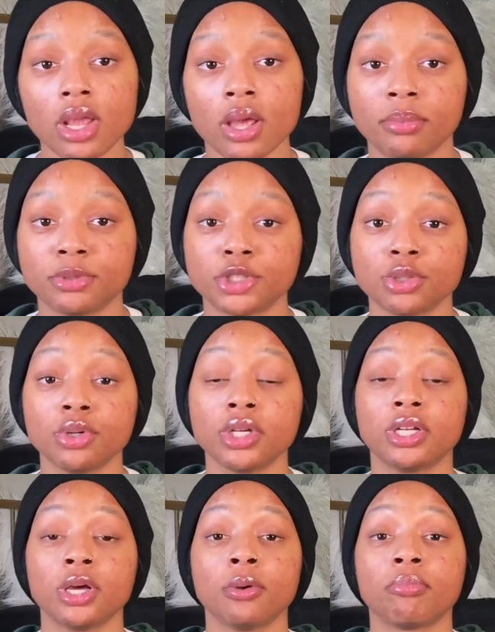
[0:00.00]
I'm
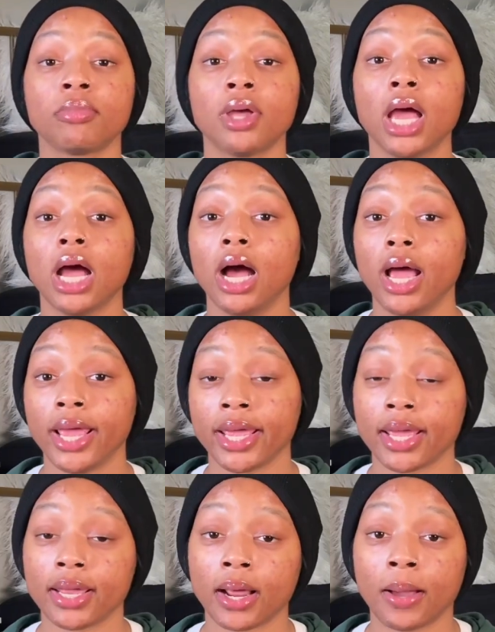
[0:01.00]
showing up,
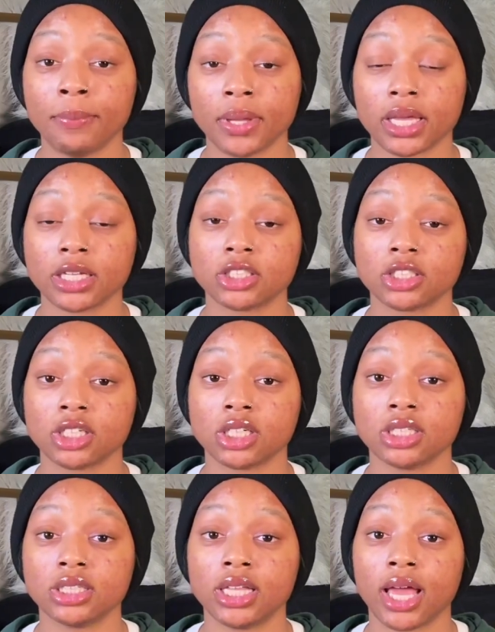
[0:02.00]
and I'm making
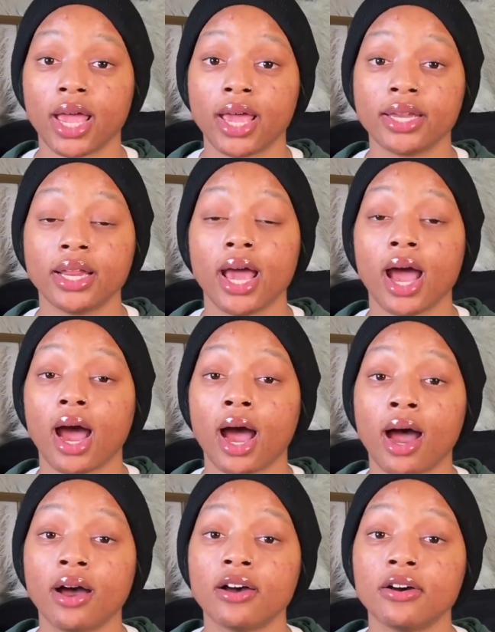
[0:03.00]
sure that
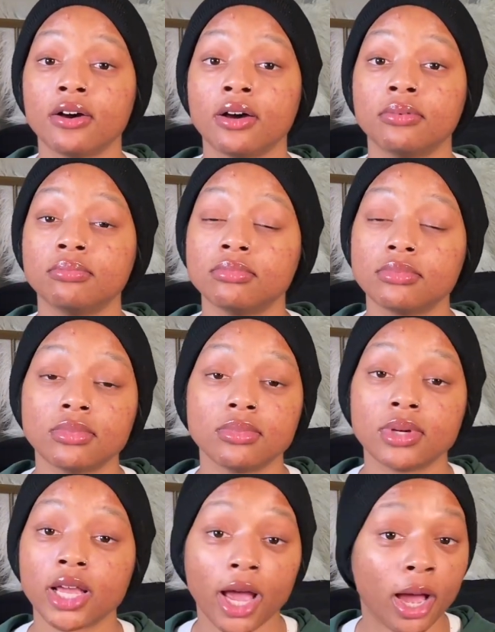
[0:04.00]
I'm
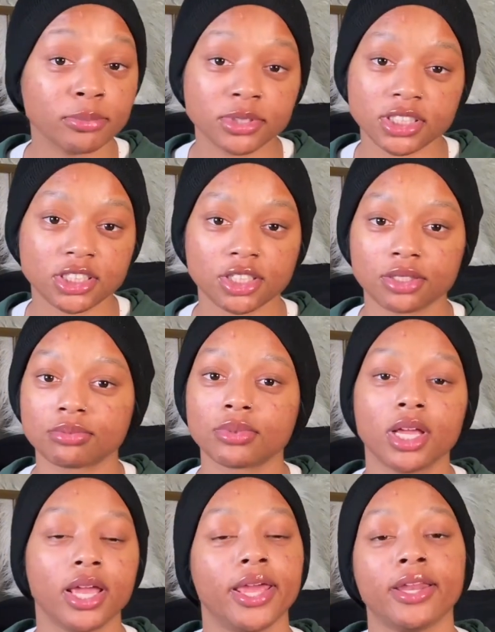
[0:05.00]
just here,
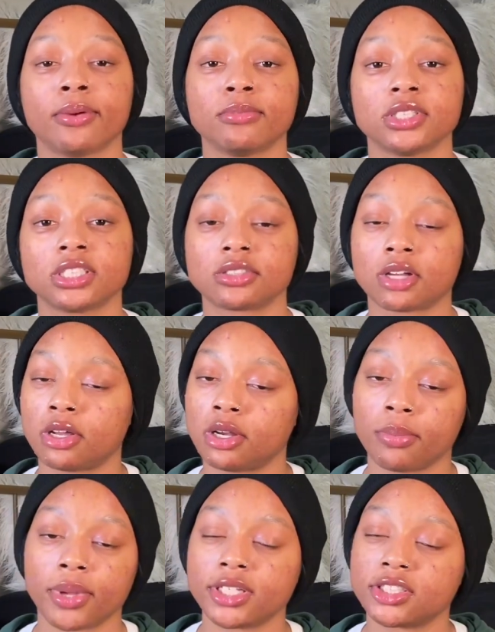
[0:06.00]
and I'm just going
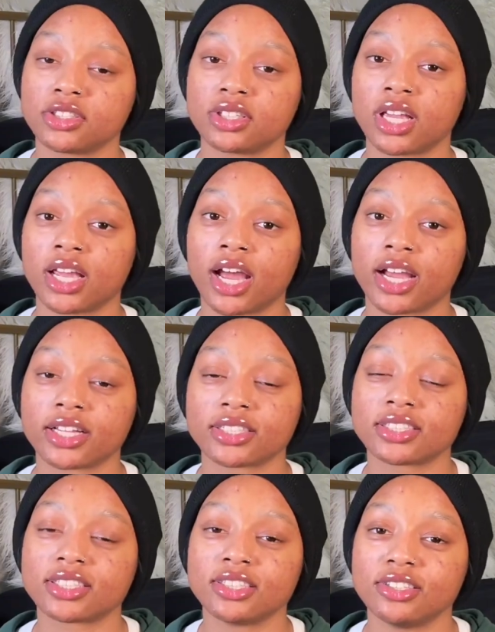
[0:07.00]
to make sure that I
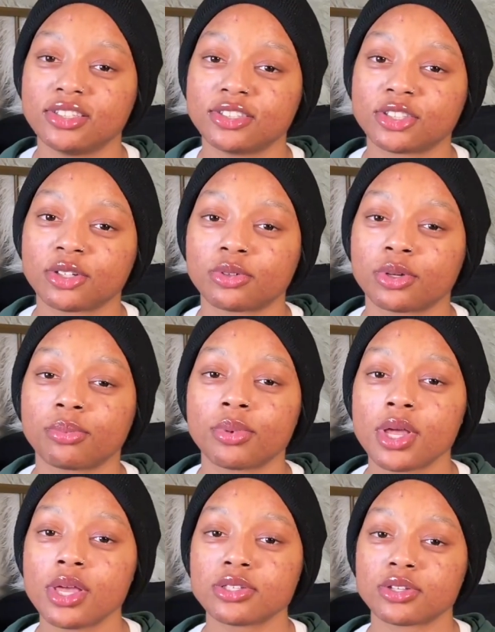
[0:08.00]
continue to show up.
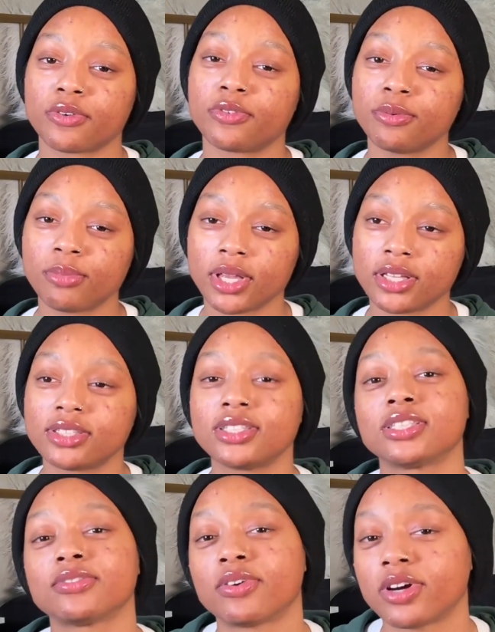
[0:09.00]
So if you made it
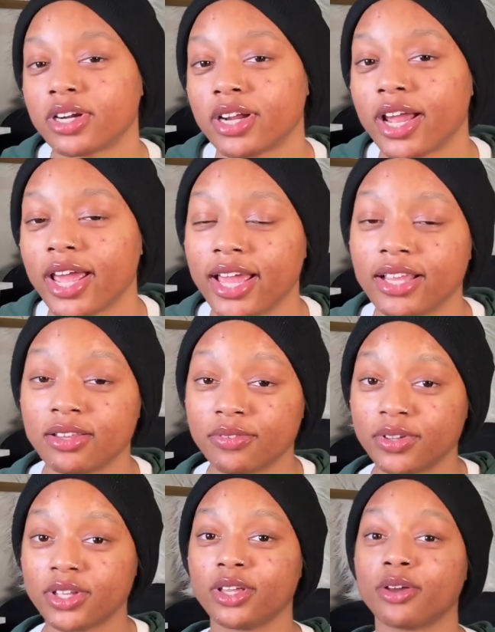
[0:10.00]
this far in the
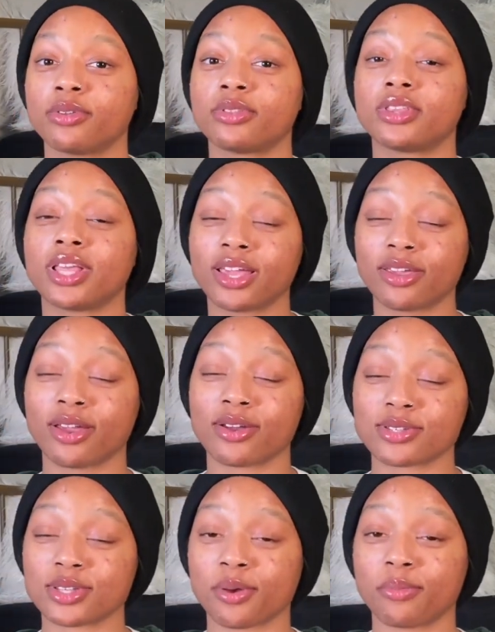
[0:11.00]
video, thank
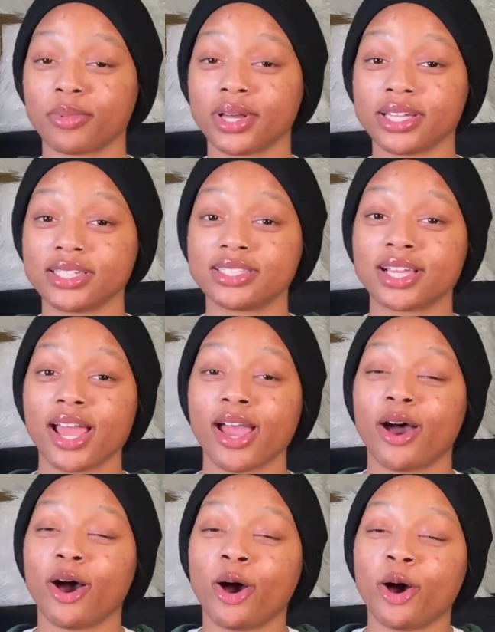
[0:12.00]
y'all so much.
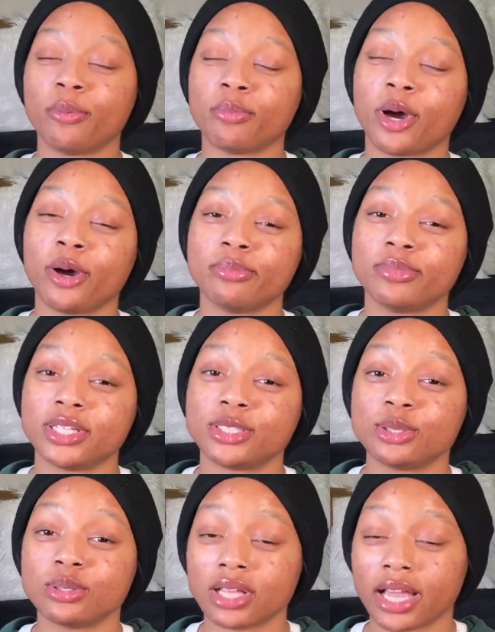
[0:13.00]
I hope that
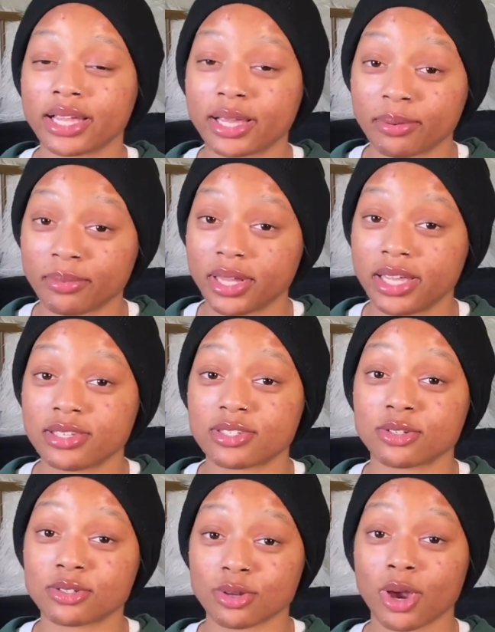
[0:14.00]
you like, comment, and
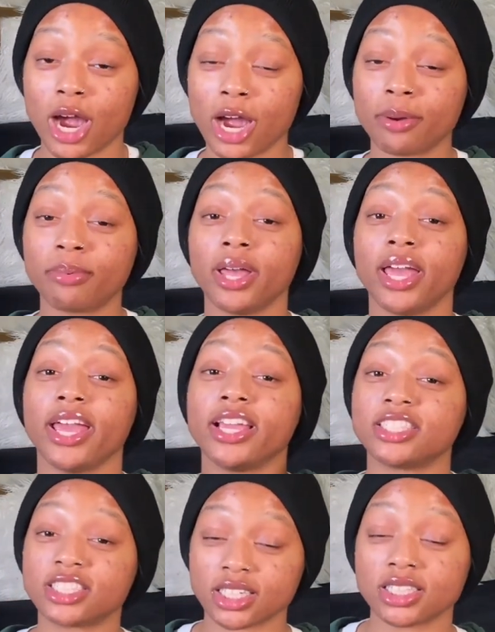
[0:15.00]
subscribe,
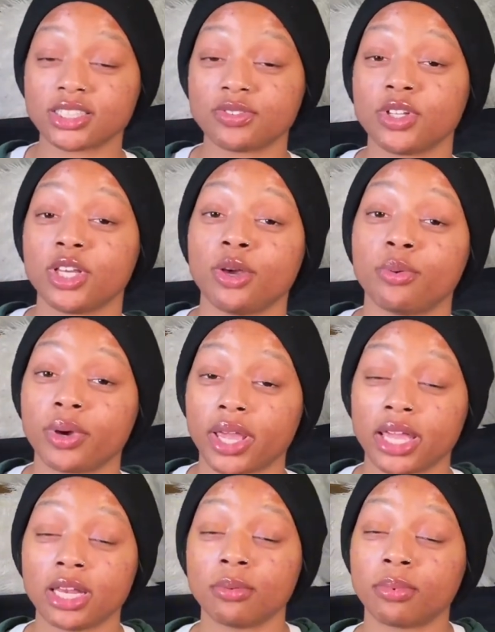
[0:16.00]
and share this video with
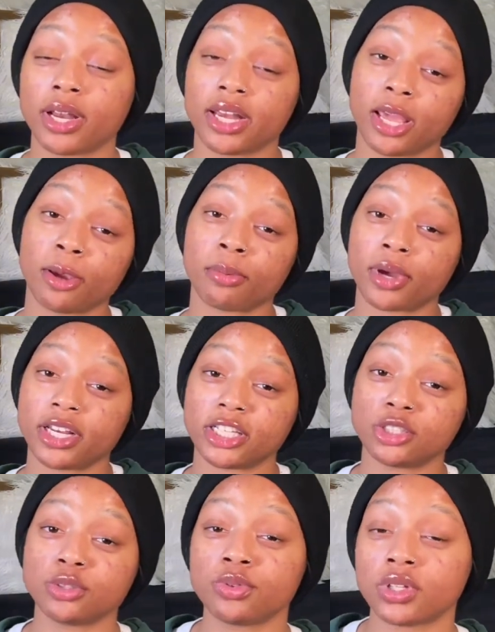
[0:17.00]
anybody, everybody
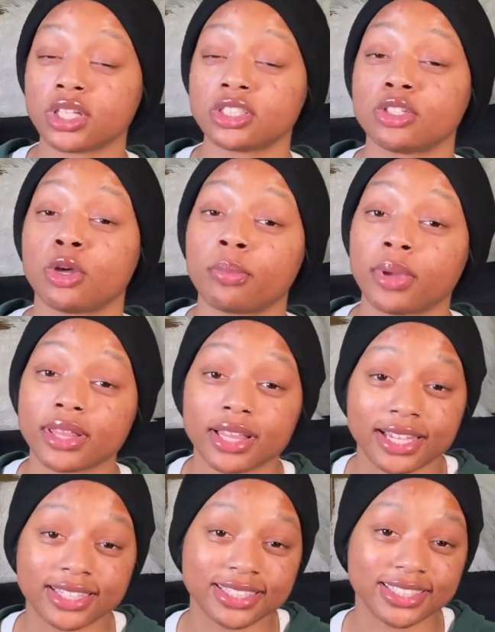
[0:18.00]
that you feel as though may
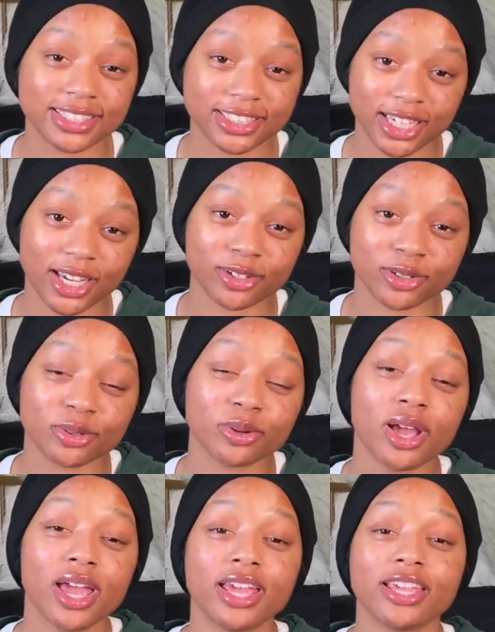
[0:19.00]
like this
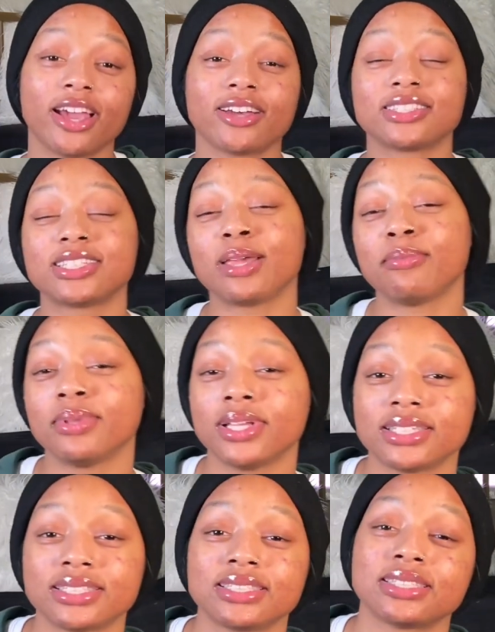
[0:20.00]
channel. Y'all stay
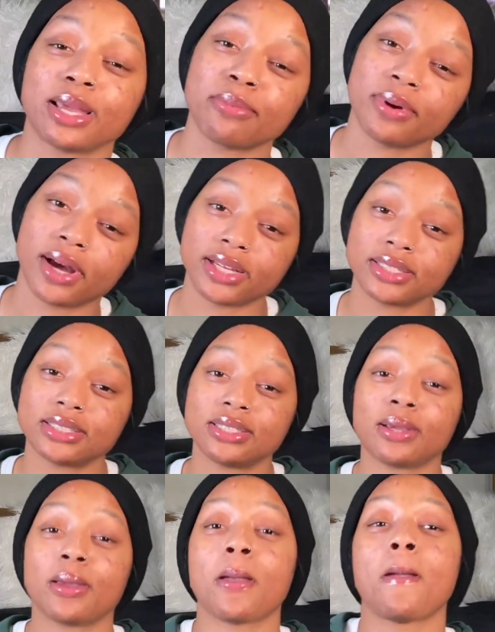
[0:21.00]
blessed and stay
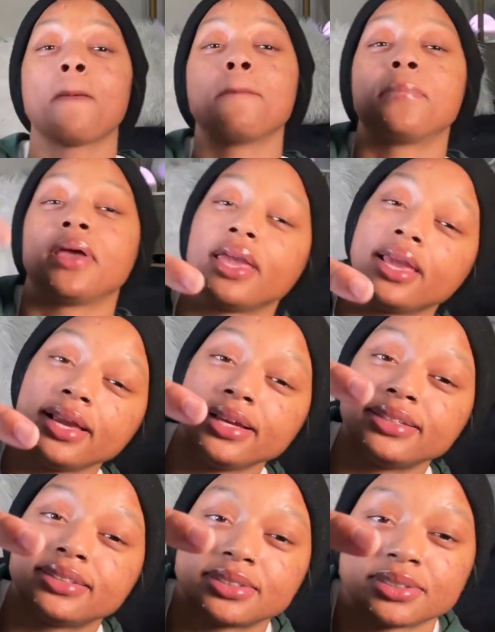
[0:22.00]
positive.
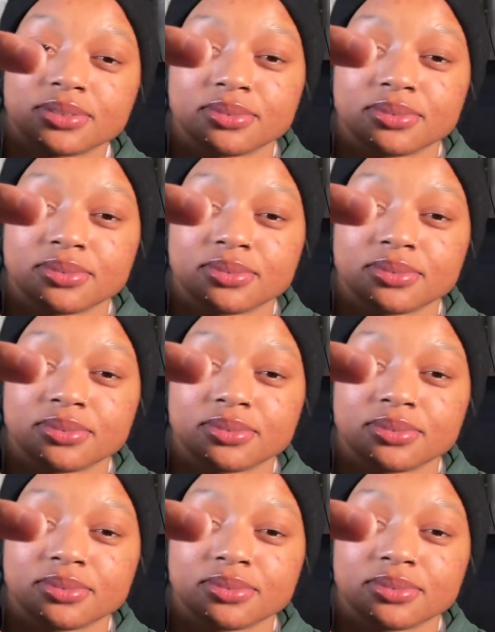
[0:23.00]
Peace.